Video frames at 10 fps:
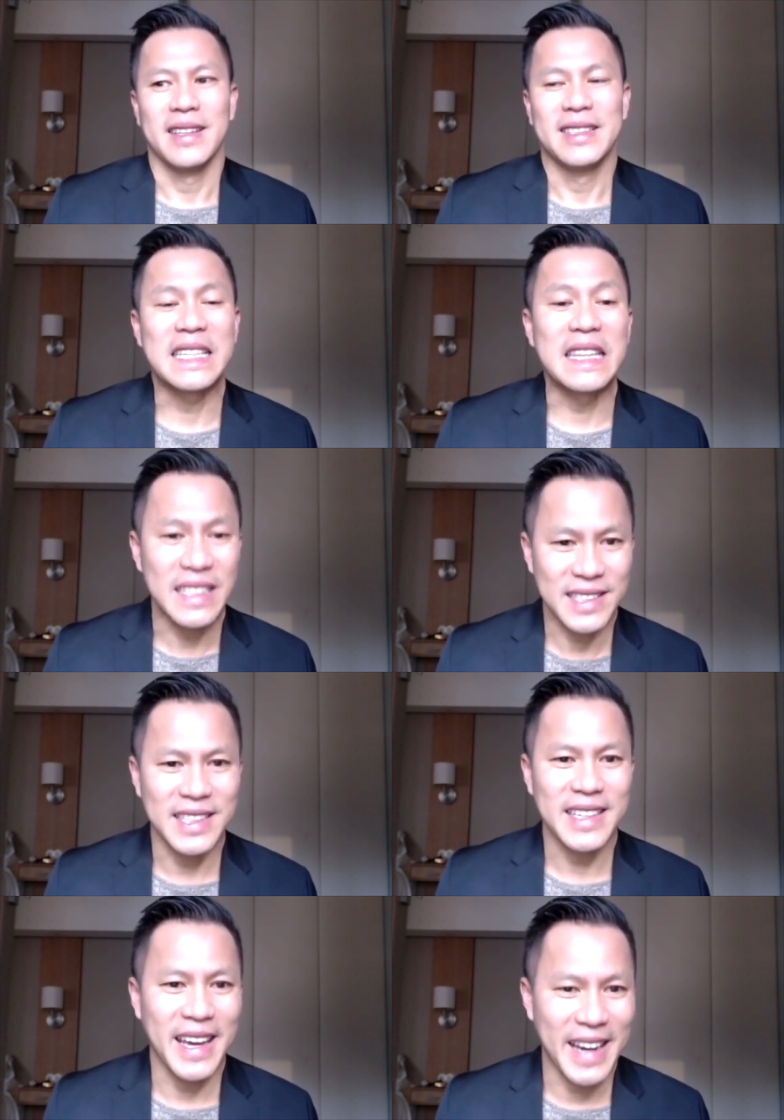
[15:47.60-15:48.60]

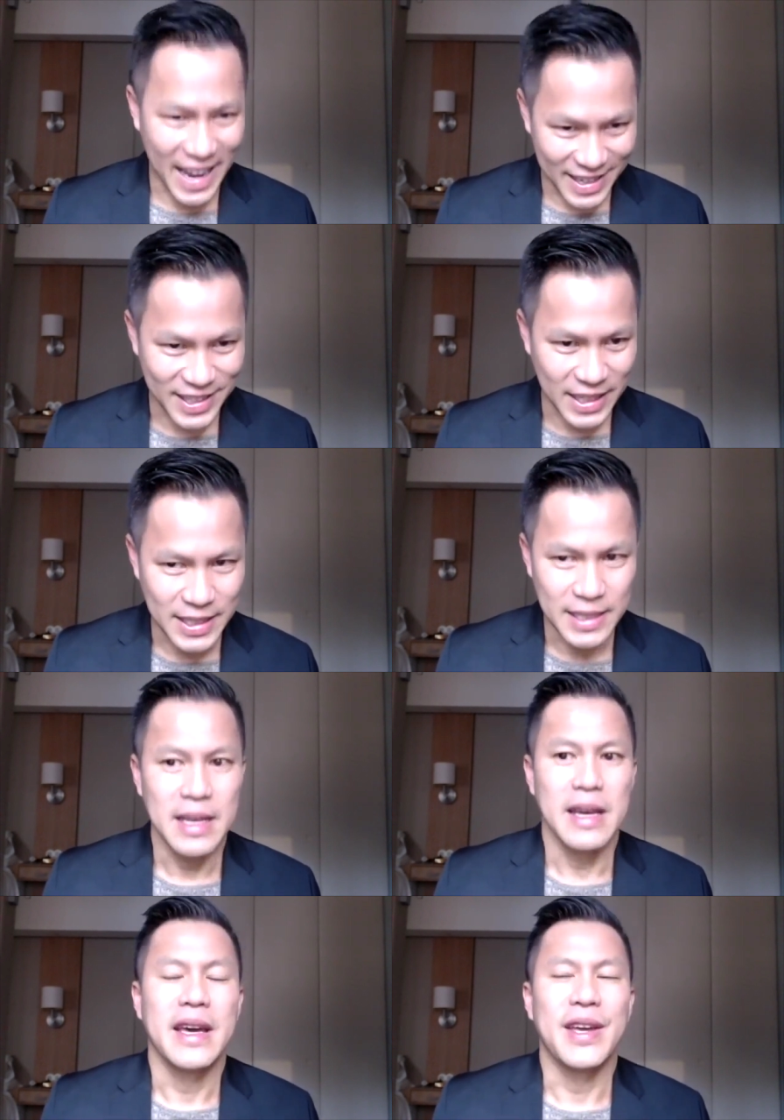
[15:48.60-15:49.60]
delisting an asset
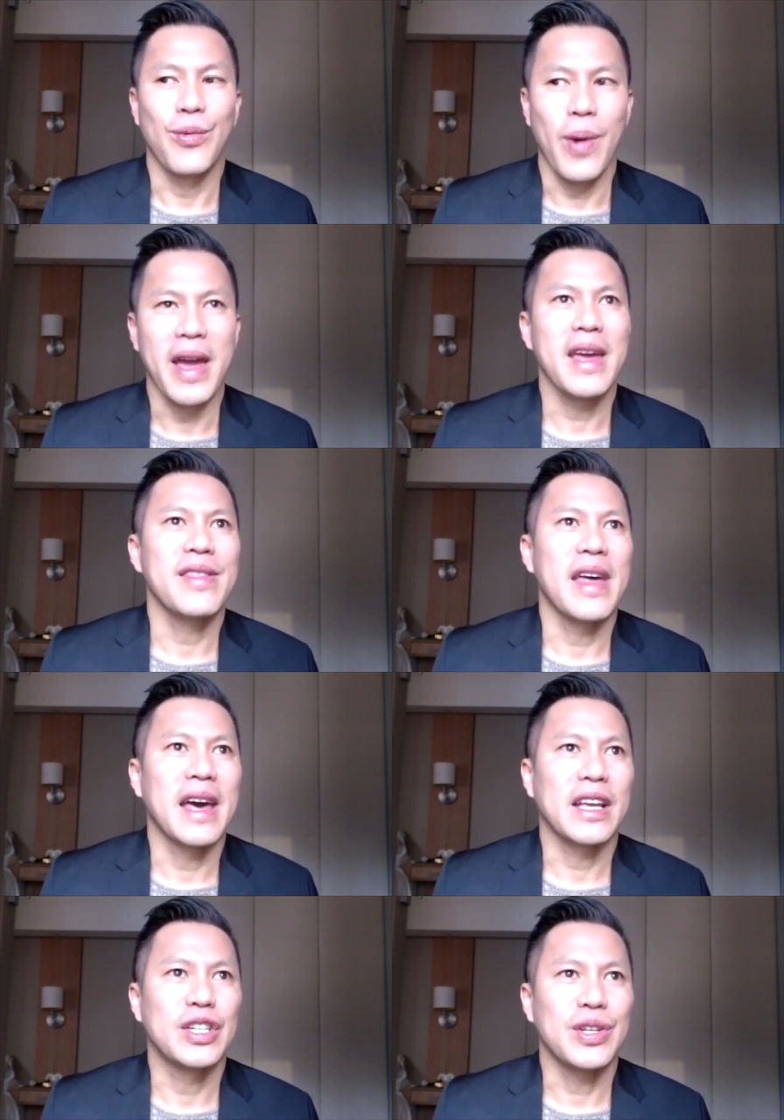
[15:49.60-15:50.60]
in a way
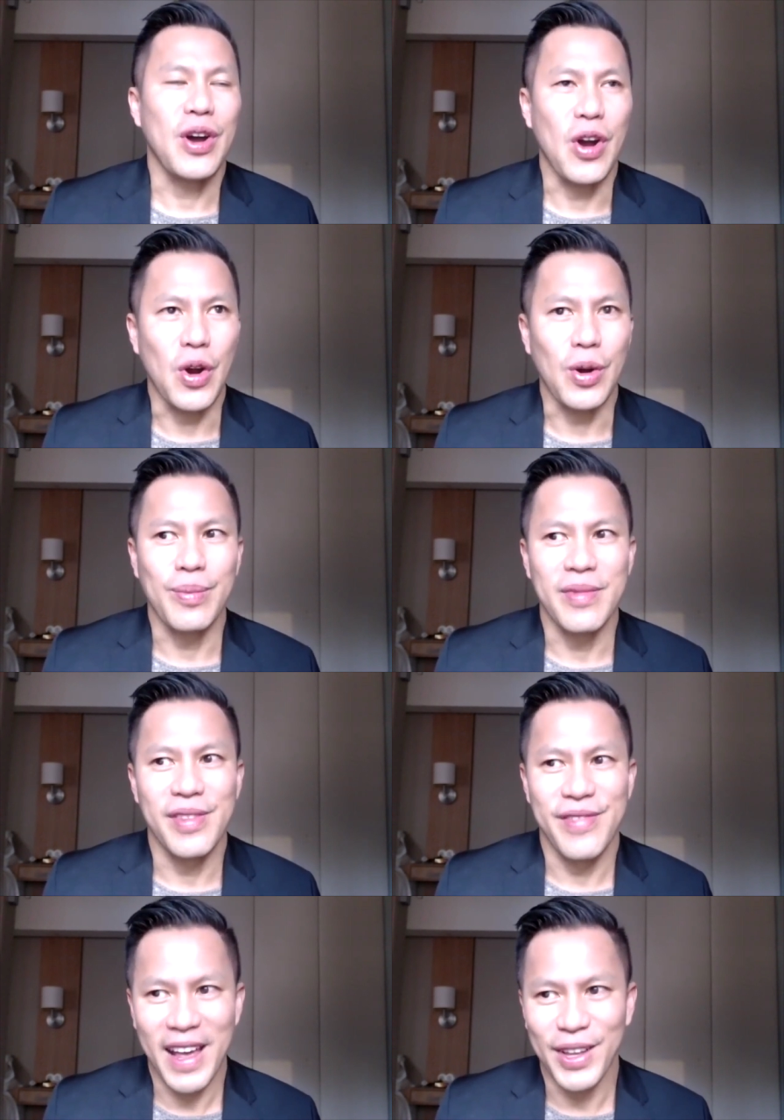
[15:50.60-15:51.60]
that could harm the
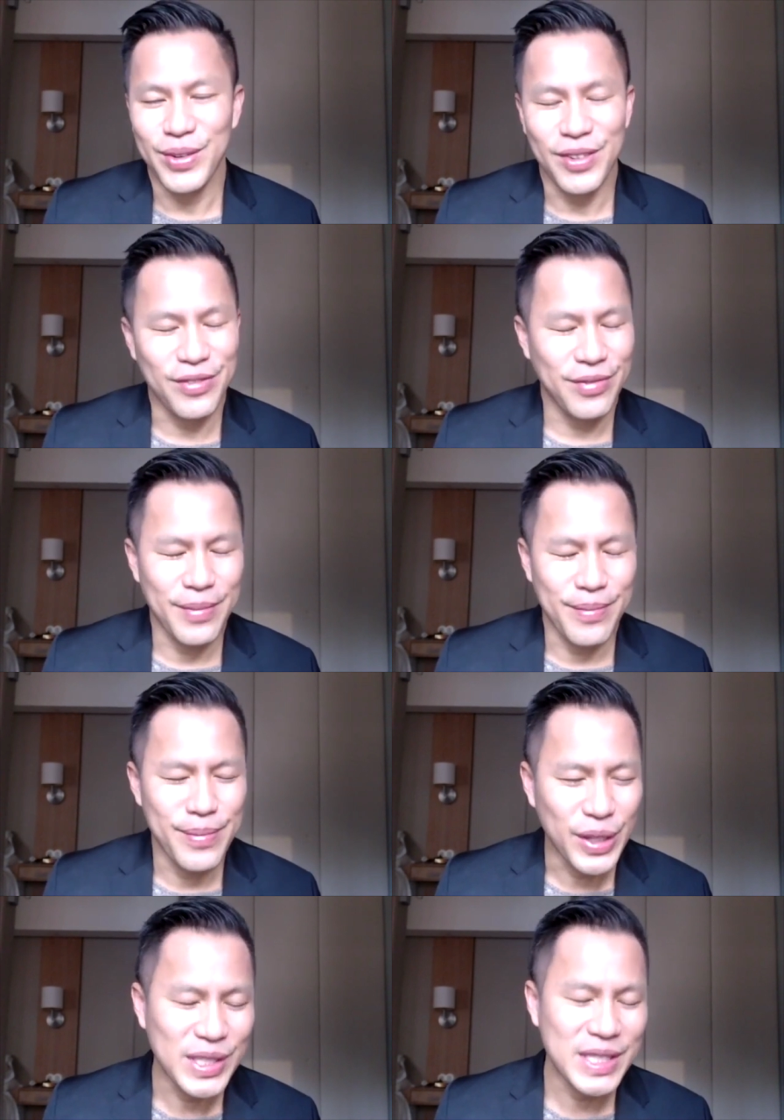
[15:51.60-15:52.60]
value of
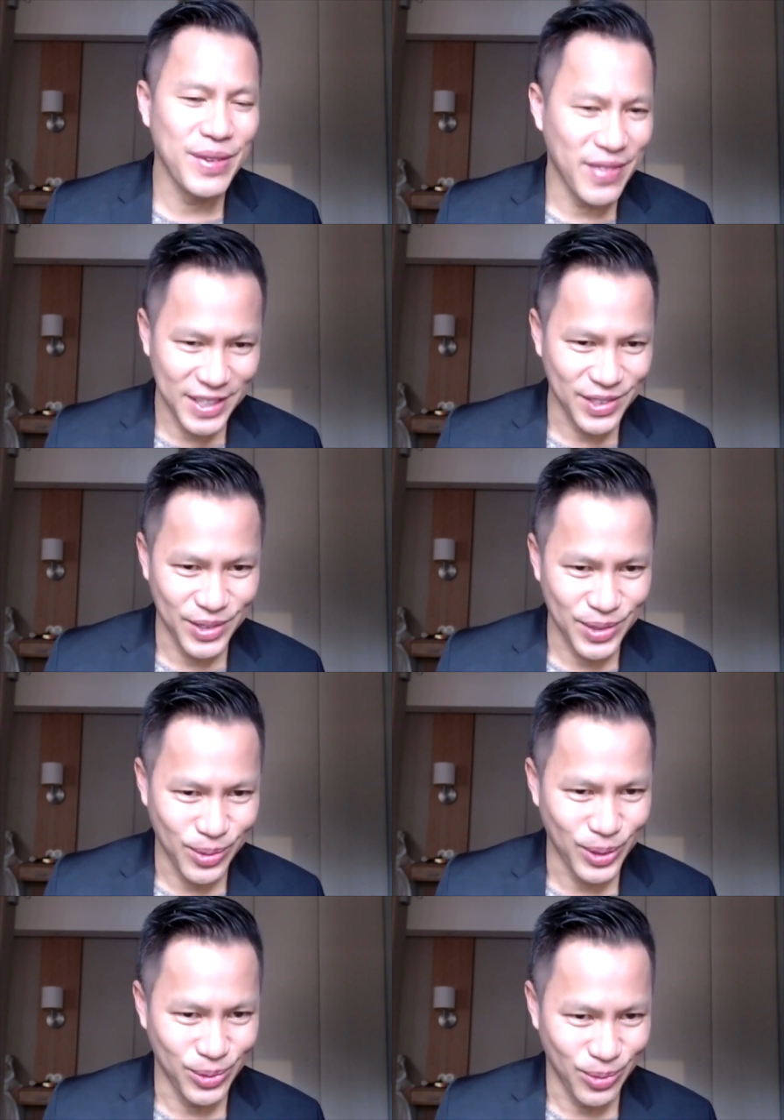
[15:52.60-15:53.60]
millions of investors
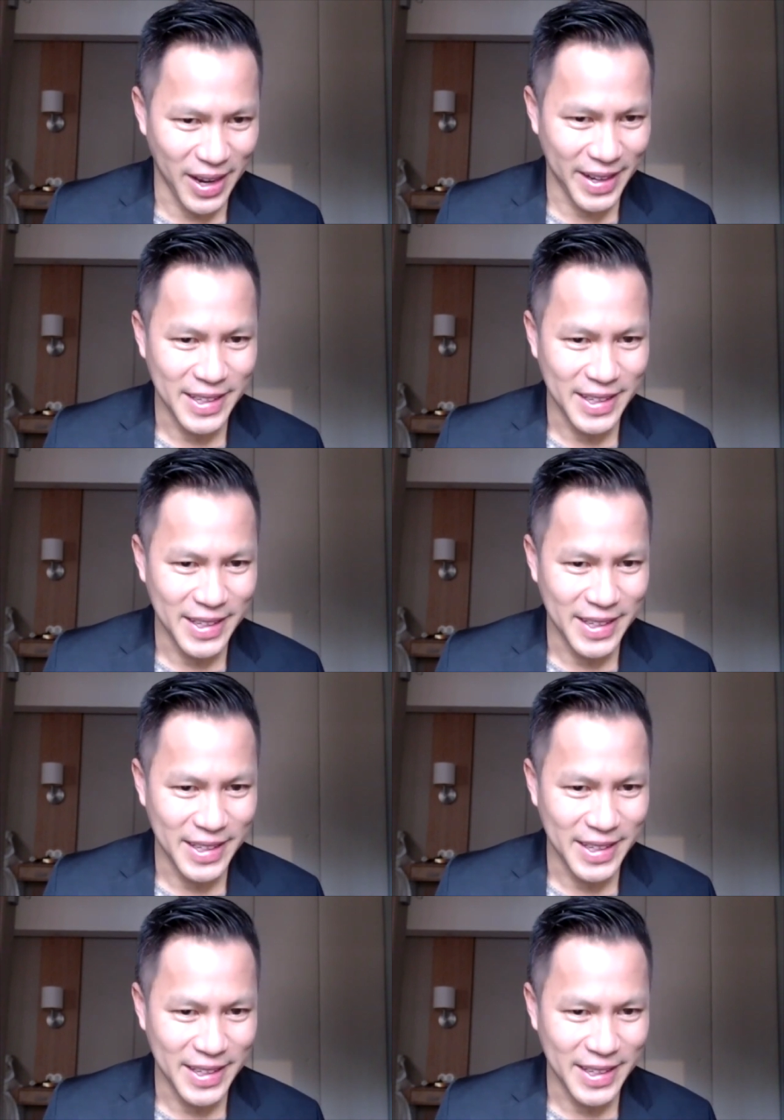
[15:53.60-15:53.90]
worldwide.